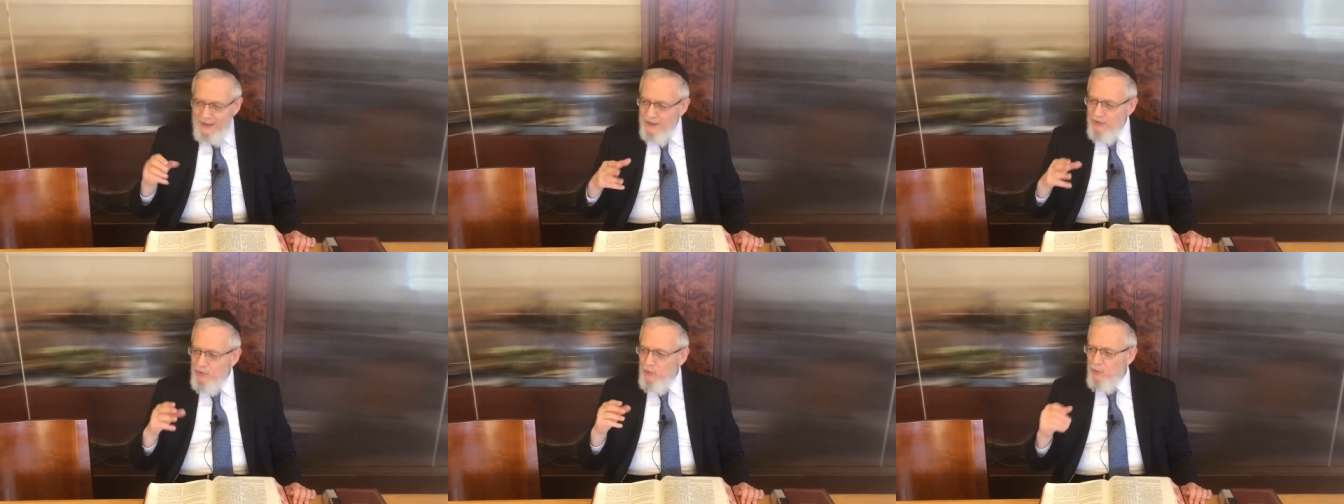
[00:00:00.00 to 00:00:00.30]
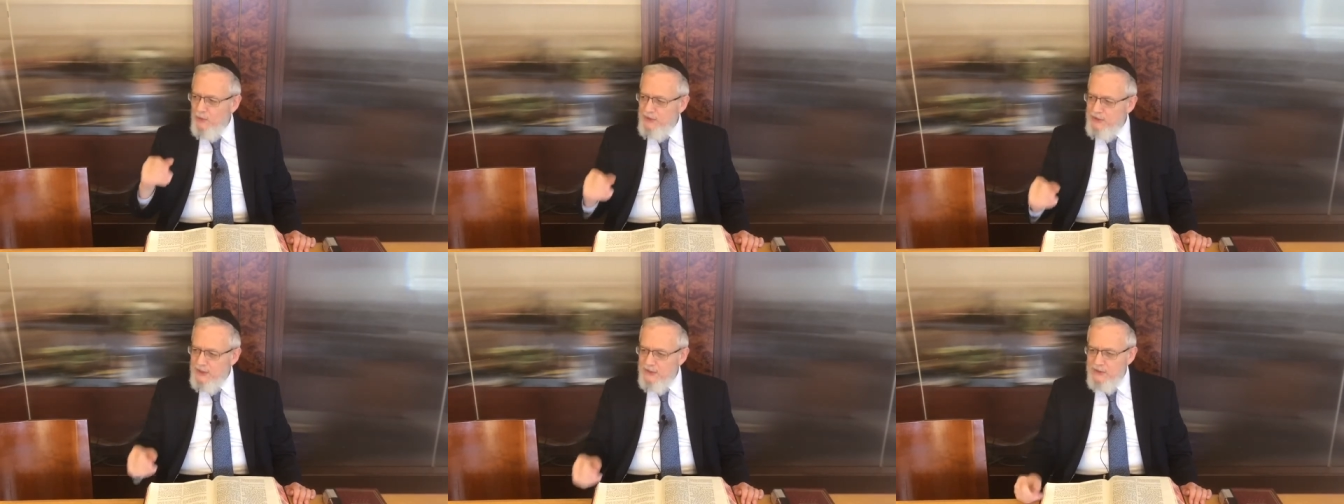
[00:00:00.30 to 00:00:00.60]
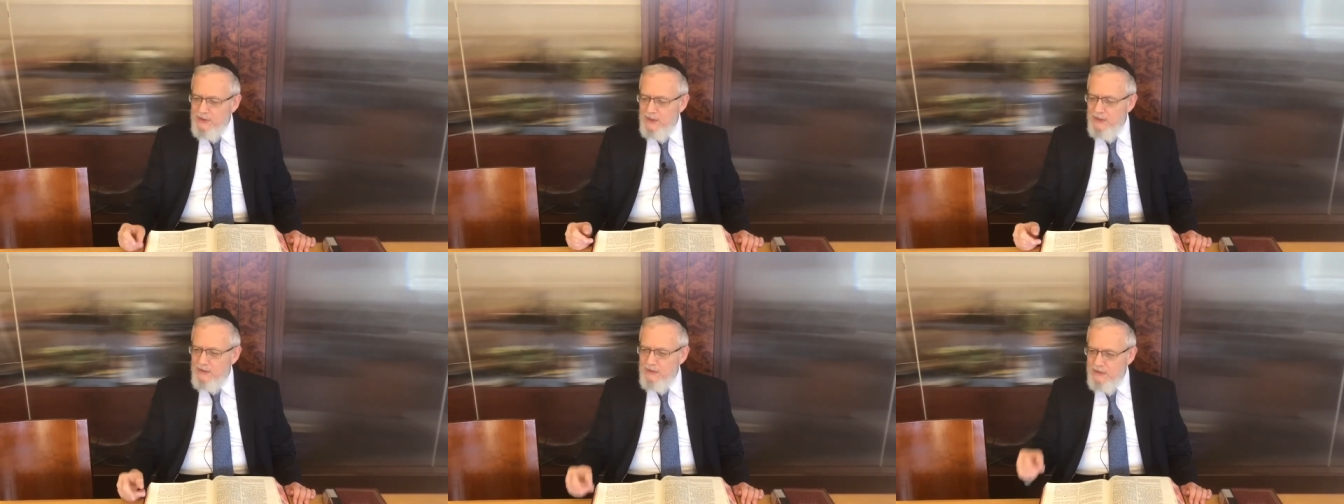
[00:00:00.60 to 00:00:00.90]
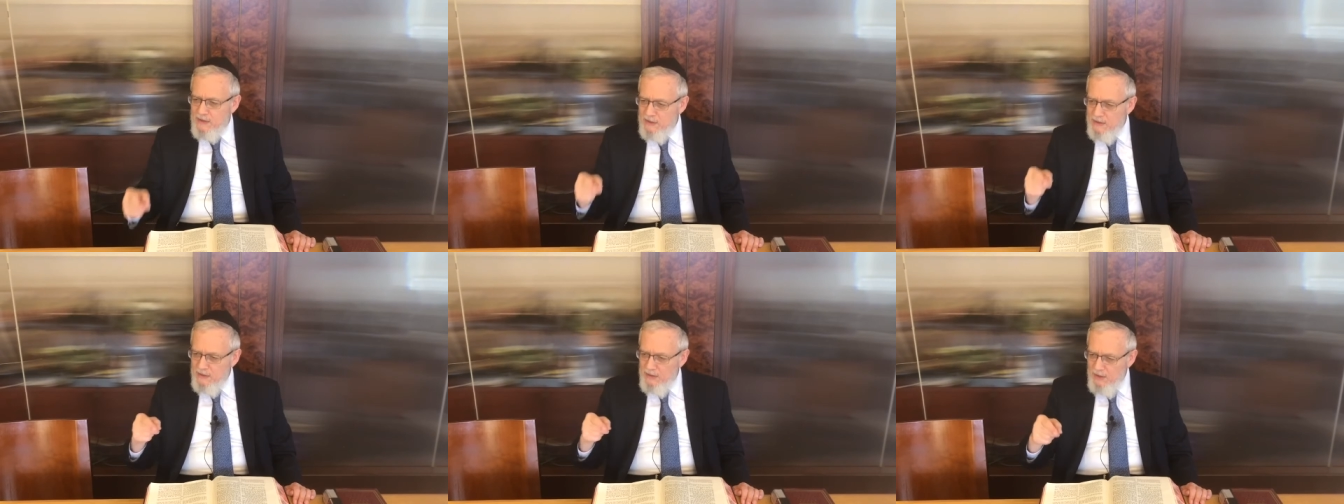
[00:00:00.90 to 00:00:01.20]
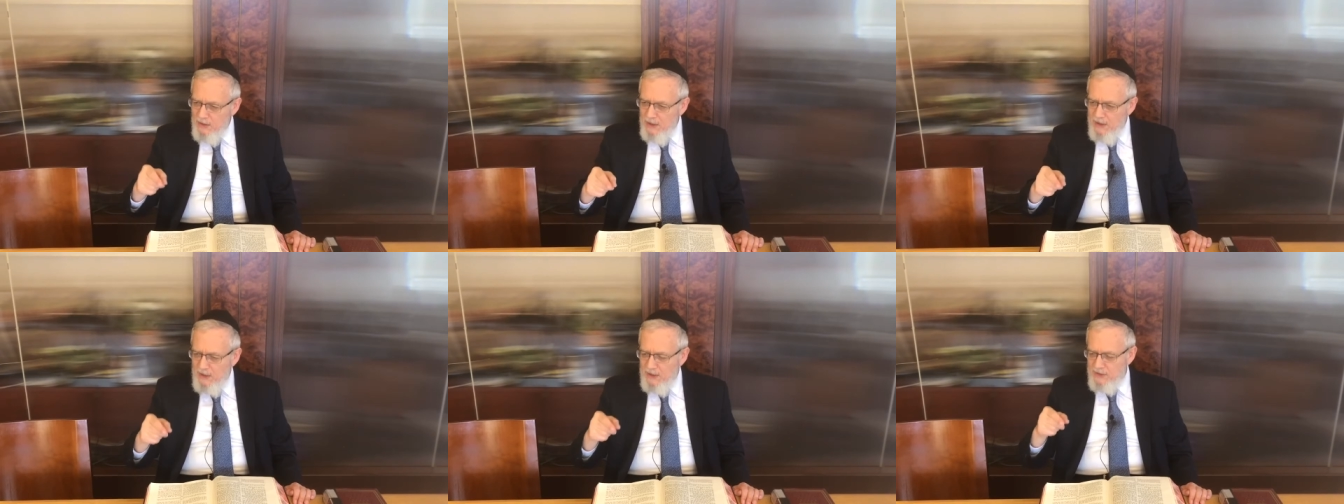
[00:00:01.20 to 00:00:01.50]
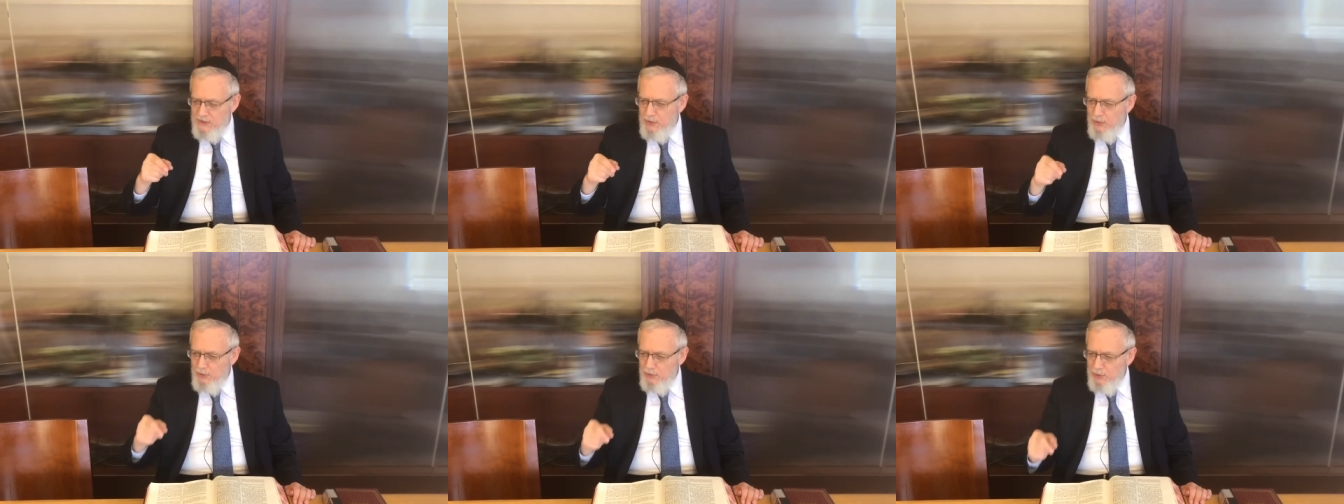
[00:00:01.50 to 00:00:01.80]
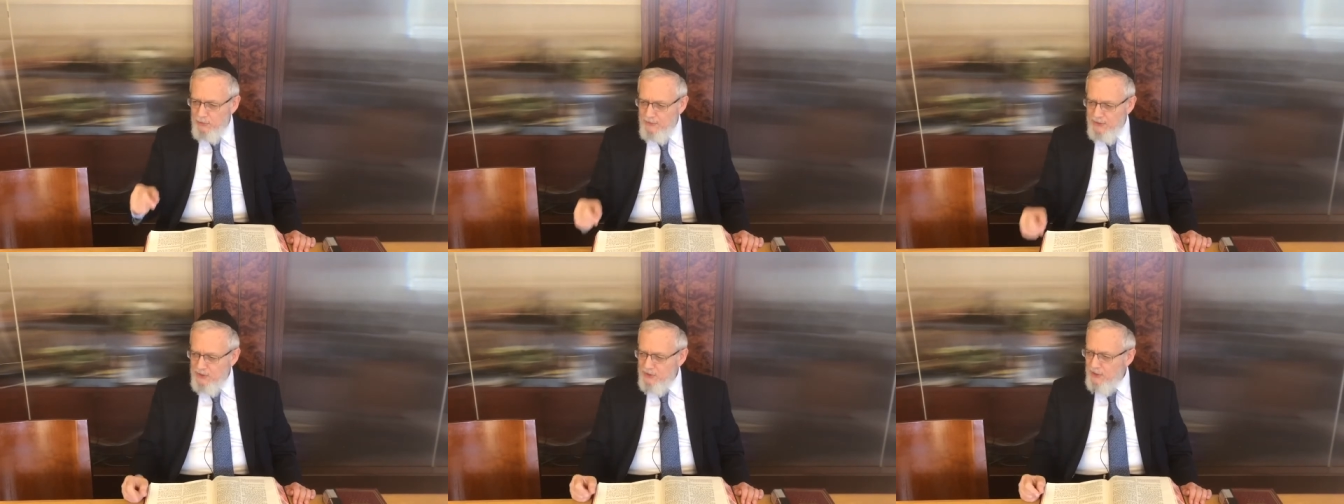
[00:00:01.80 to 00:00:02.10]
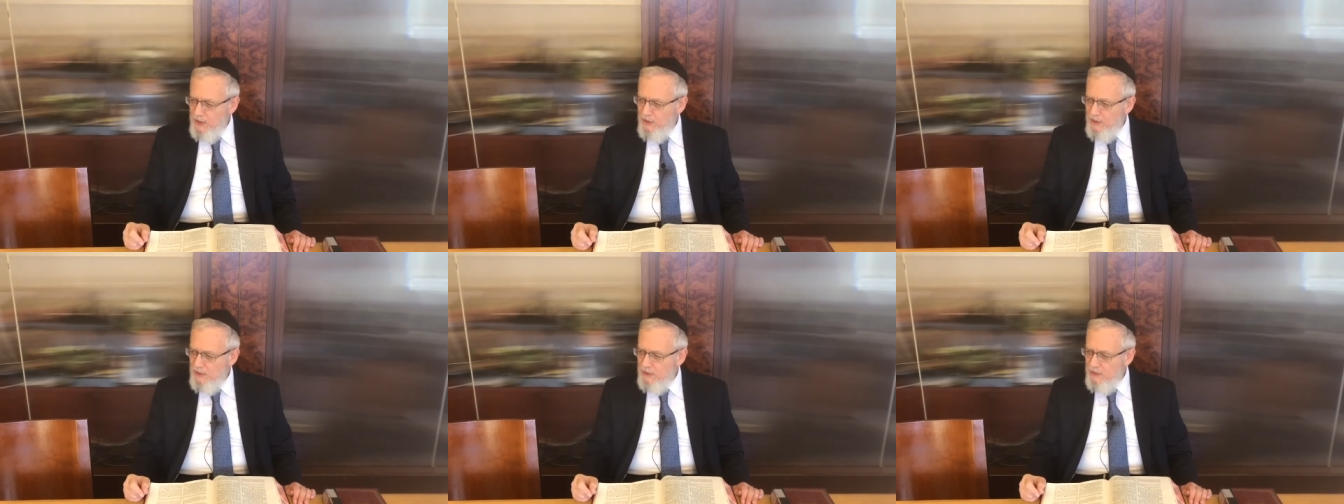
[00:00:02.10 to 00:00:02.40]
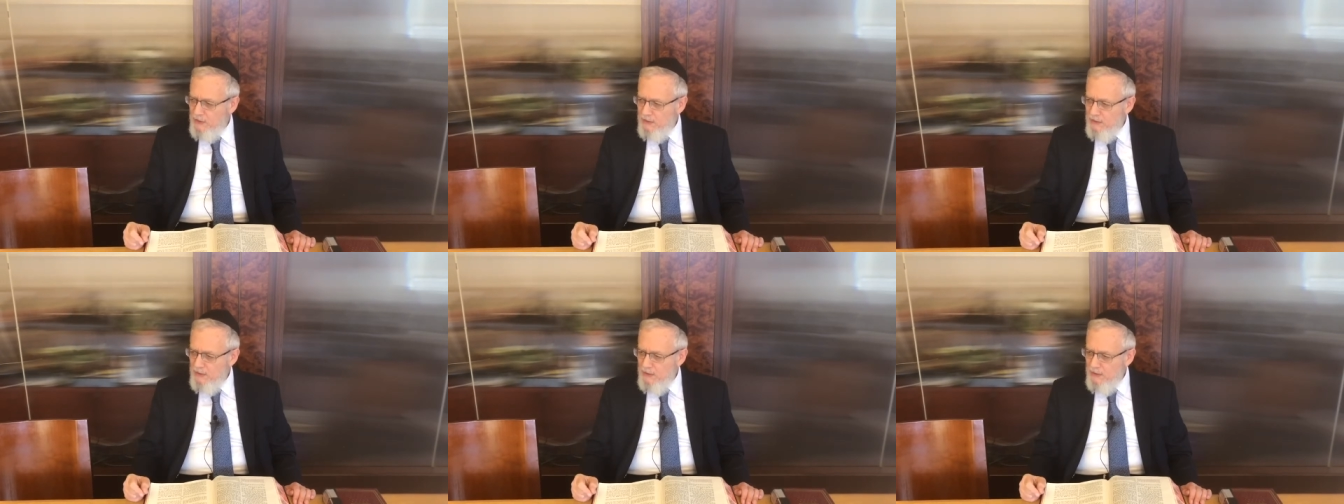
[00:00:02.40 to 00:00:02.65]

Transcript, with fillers: into existence as Torah should be studied.